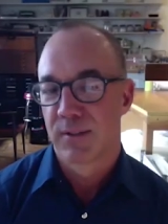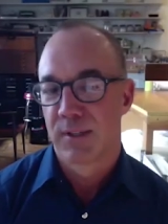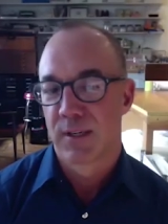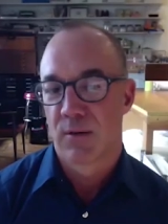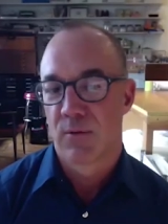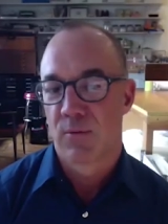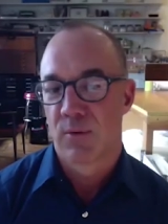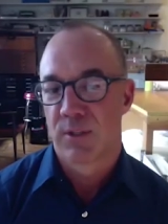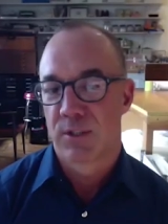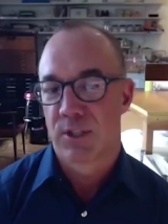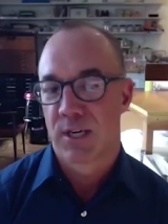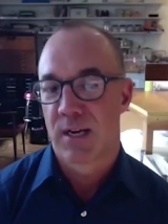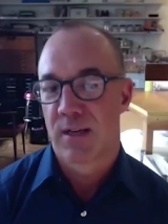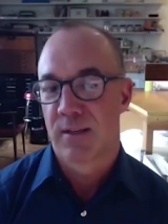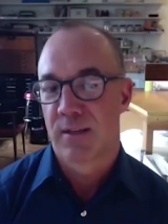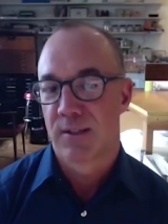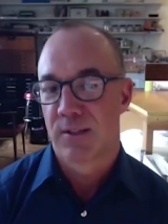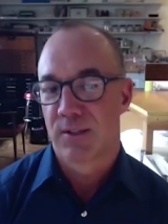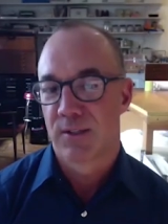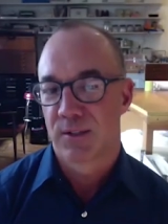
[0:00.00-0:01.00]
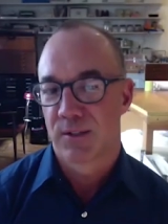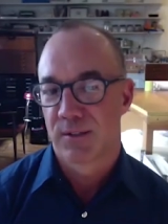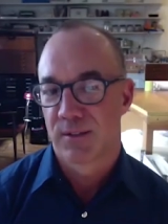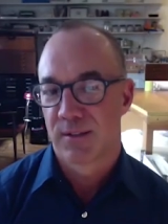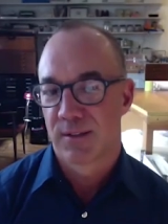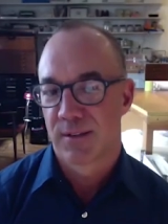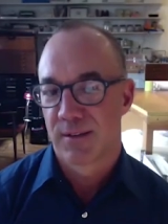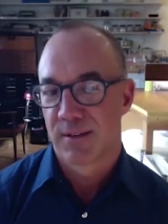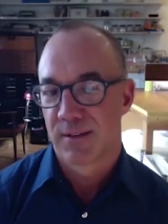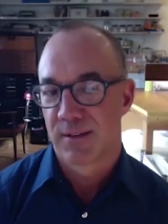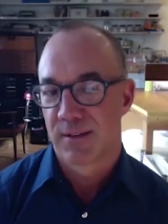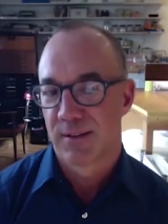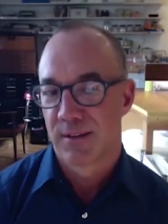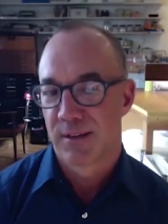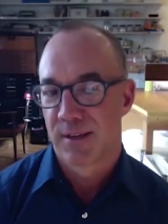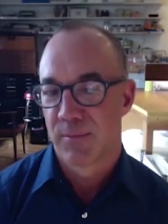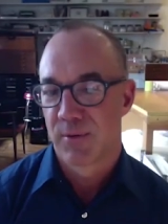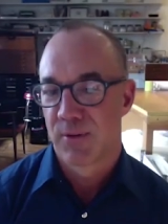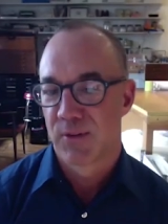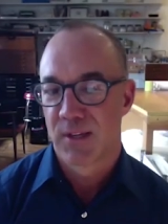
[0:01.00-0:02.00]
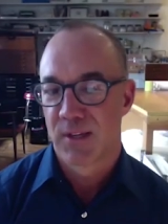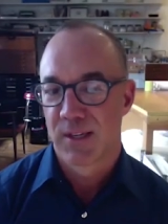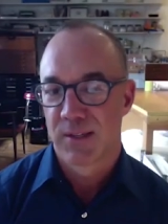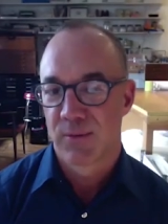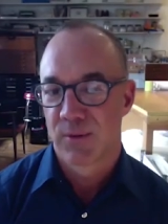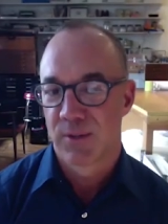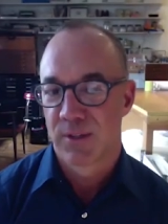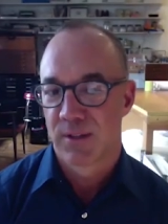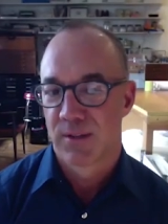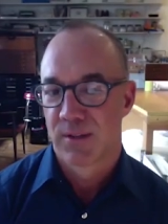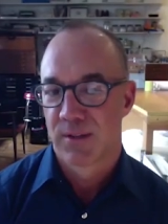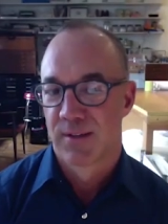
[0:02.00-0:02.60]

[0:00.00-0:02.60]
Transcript: you know what challenge uh, I'm presented with